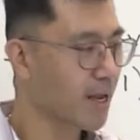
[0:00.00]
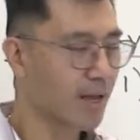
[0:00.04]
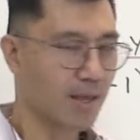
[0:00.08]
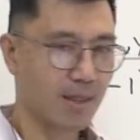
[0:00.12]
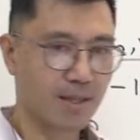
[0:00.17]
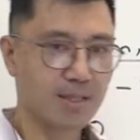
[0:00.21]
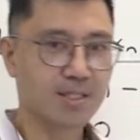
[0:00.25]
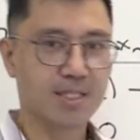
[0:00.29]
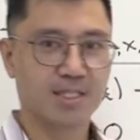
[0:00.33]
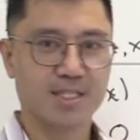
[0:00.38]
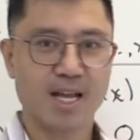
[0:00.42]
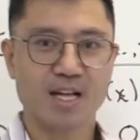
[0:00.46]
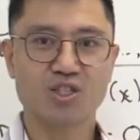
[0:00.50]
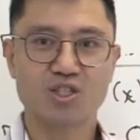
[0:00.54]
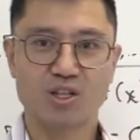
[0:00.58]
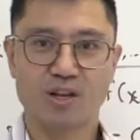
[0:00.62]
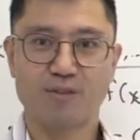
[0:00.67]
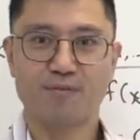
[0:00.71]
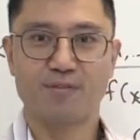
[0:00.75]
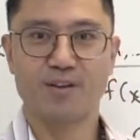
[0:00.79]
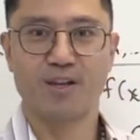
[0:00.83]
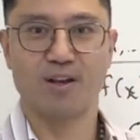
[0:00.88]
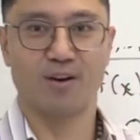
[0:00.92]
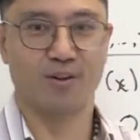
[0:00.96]
this is actually a
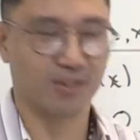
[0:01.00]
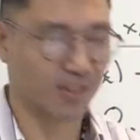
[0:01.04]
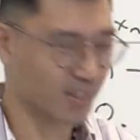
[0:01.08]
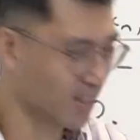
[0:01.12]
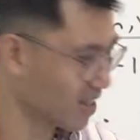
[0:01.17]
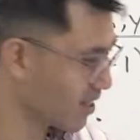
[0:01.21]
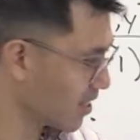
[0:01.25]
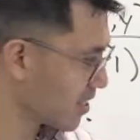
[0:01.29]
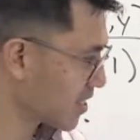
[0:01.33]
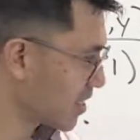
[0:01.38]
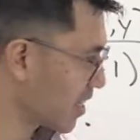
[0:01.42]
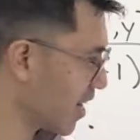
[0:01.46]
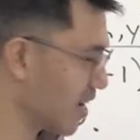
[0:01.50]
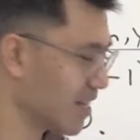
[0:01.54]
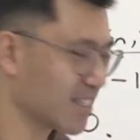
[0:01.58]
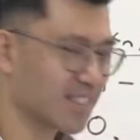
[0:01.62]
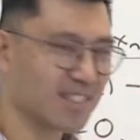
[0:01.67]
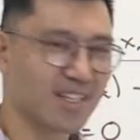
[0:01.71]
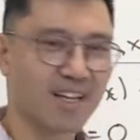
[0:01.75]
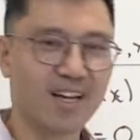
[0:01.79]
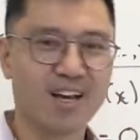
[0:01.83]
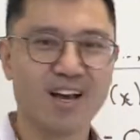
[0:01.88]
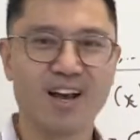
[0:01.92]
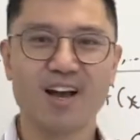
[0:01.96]
field in this case.
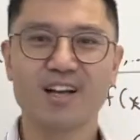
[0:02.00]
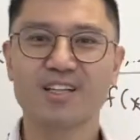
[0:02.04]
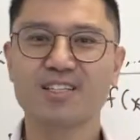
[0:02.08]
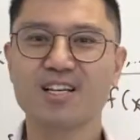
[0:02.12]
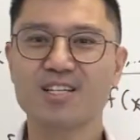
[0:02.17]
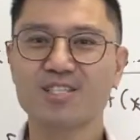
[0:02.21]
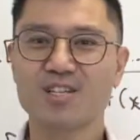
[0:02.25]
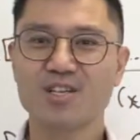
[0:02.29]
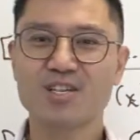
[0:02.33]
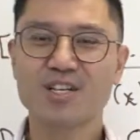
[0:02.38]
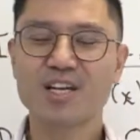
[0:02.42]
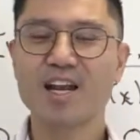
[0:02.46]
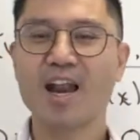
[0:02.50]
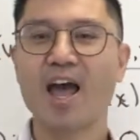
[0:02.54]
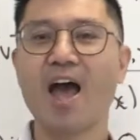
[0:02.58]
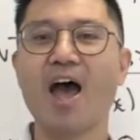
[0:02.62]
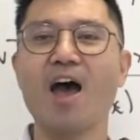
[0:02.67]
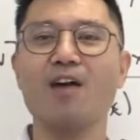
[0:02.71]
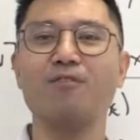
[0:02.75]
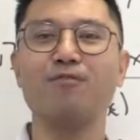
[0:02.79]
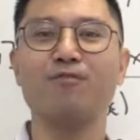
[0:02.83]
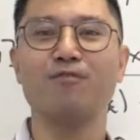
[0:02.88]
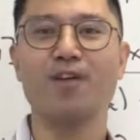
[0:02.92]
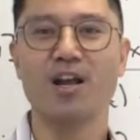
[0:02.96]
Okay, so you can
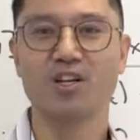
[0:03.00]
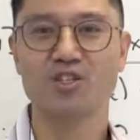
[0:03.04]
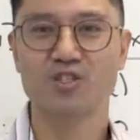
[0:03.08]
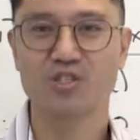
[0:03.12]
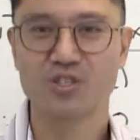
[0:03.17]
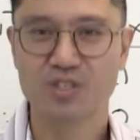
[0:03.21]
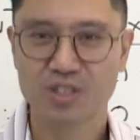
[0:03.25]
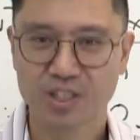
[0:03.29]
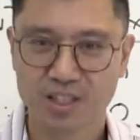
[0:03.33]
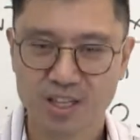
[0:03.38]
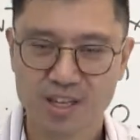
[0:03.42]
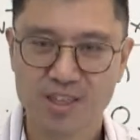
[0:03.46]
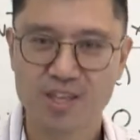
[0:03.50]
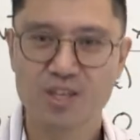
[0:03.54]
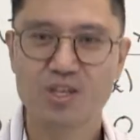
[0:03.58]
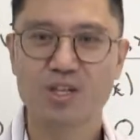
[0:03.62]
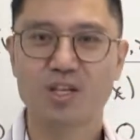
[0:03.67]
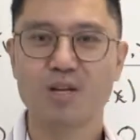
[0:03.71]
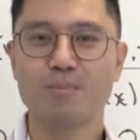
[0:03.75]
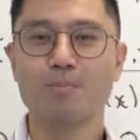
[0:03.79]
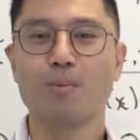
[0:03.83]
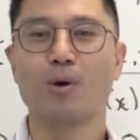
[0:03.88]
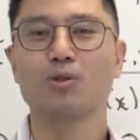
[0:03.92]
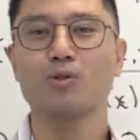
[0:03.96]
add fractions together, you
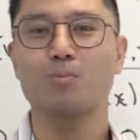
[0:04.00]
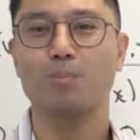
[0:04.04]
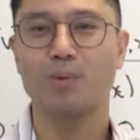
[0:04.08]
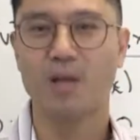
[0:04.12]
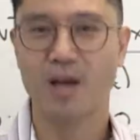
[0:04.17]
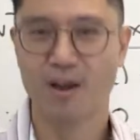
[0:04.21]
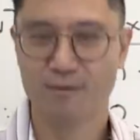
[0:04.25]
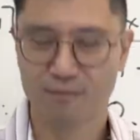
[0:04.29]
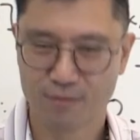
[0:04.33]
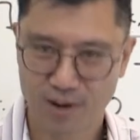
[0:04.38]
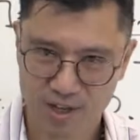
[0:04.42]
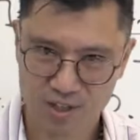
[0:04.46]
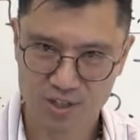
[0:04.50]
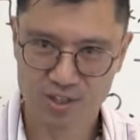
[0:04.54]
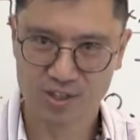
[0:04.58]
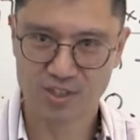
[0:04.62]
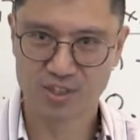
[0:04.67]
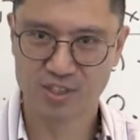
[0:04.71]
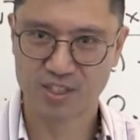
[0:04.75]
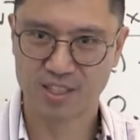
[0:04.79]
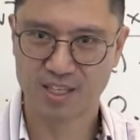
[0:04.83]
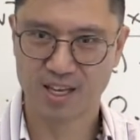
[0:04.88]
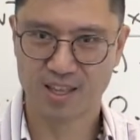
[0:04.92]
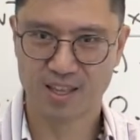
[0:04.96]
can multiply fractions
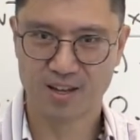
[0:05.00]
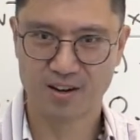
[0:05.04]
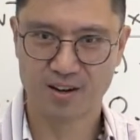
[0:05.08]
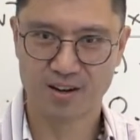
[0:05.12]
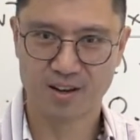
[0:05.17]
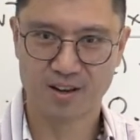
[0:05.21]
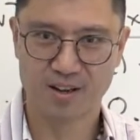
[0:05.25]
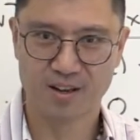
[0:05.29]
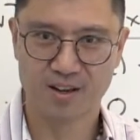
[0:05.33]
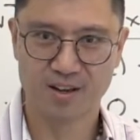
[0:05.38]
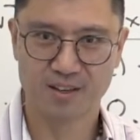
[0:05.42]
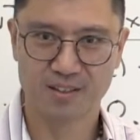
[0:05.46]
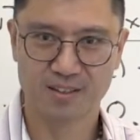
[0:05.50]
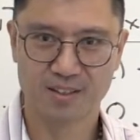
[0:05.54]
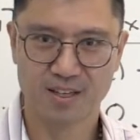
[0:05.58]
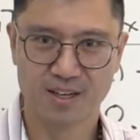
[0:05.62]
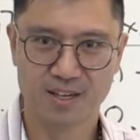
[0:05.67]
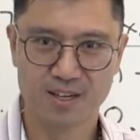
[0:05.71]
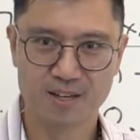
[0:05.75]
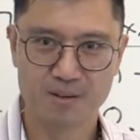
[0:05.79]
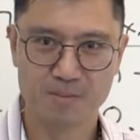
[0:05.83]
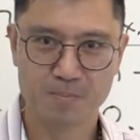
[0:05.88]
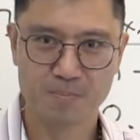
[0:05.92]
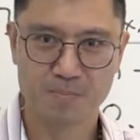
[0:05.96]
together.
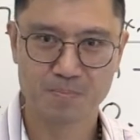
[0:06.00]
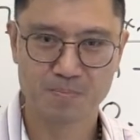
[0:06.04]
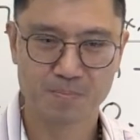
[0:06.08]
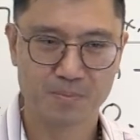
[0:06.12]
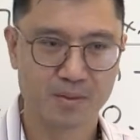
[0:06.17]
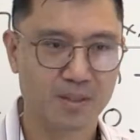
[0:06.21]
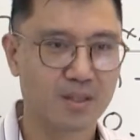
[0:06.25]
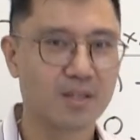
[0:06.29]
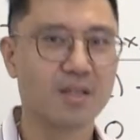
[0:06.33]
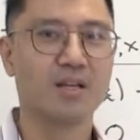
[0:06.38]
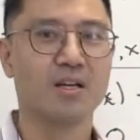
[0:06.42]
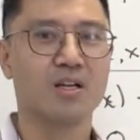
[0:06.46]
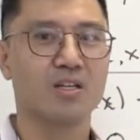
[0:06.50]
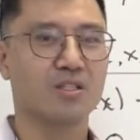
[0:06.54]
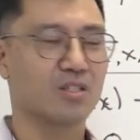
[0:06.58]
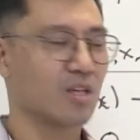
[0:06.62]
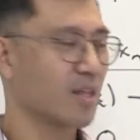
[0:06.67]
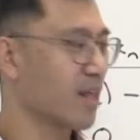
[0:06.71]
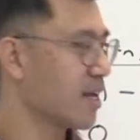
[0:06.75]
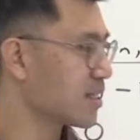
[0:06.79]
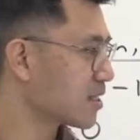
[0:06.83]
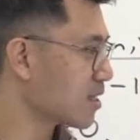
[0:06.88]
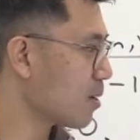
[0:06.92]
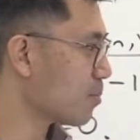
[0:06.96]
Okay, so
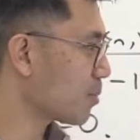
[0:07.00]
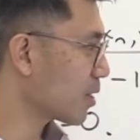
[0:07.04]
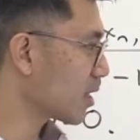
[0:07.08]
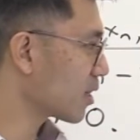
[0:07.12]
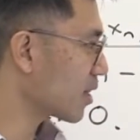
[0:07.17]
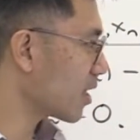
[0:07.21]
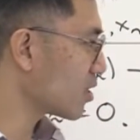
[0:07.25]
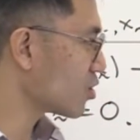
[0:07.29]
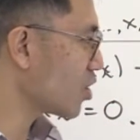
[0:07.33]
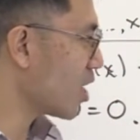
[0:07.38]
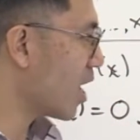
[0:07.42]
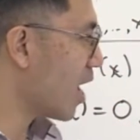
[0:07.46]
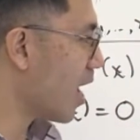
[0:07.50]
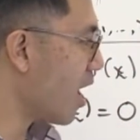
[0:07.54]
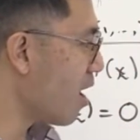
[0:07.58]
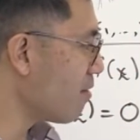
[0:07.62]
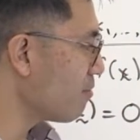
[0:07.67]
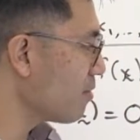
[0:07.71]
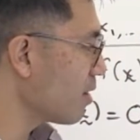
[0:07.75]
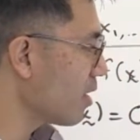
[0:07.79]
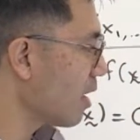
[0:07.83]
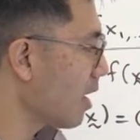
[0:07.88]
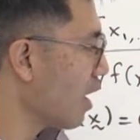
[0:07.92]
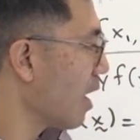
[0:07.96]
that's something that you
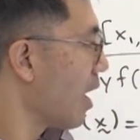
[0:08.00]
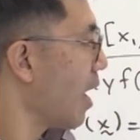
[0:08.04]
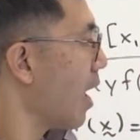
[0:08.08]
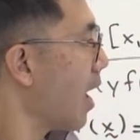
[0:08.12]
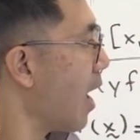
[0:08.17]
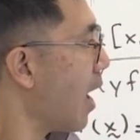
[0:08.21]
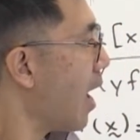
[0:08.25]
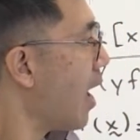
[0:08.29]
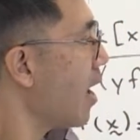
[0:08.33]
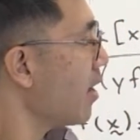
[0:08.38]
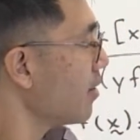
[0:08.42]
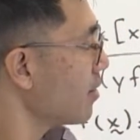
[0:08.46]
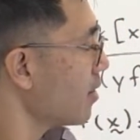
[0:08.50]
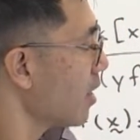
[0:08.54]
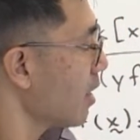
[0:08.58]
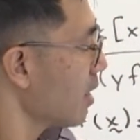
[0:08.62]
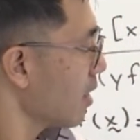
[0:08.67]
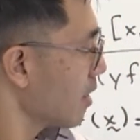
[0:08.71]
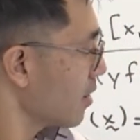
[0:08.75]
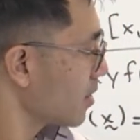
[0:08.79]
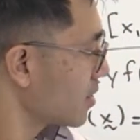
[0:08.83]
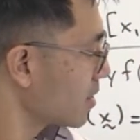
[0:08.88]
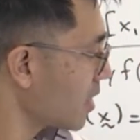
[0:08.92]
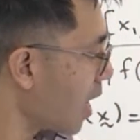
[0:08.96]
have. And
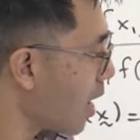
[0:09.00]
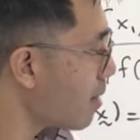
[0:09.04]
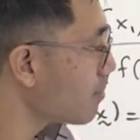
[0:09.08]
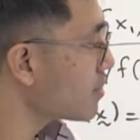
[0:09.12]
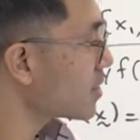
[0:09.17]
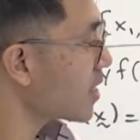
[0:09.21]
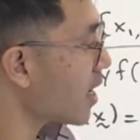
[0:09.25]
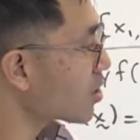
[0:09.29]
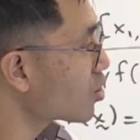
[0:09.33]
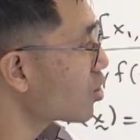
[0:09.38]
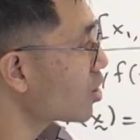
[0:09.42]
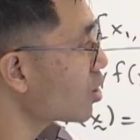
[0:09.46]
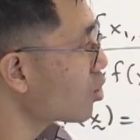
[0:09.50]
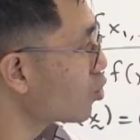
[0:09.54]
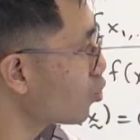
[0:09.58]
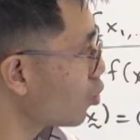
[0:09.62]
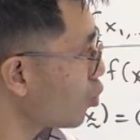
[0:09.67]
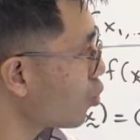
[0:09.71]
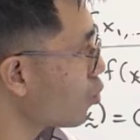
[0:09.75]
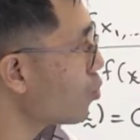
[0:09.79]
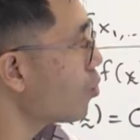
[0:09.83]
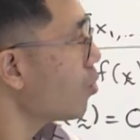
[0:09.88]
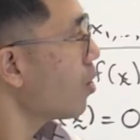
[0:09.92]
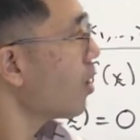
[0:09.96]
the same is actually
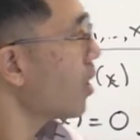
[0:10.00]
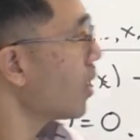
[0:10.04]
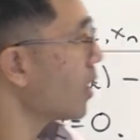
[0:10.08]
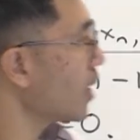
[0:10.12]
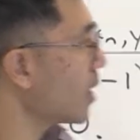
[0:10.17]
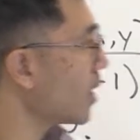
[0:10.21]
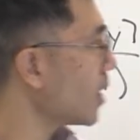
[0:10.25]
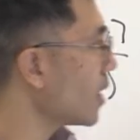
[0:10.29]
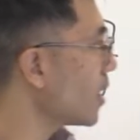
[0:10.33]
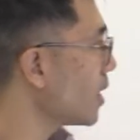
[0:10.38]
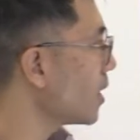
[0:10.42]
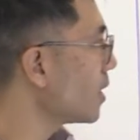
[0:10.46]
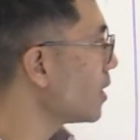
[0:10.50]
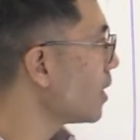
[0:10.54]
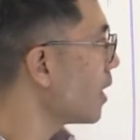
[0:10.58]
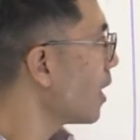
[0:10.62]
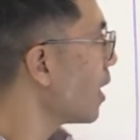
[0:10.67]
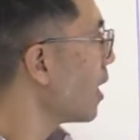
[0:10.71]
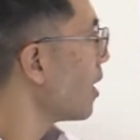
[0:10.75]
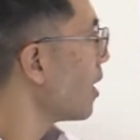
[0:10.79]
true in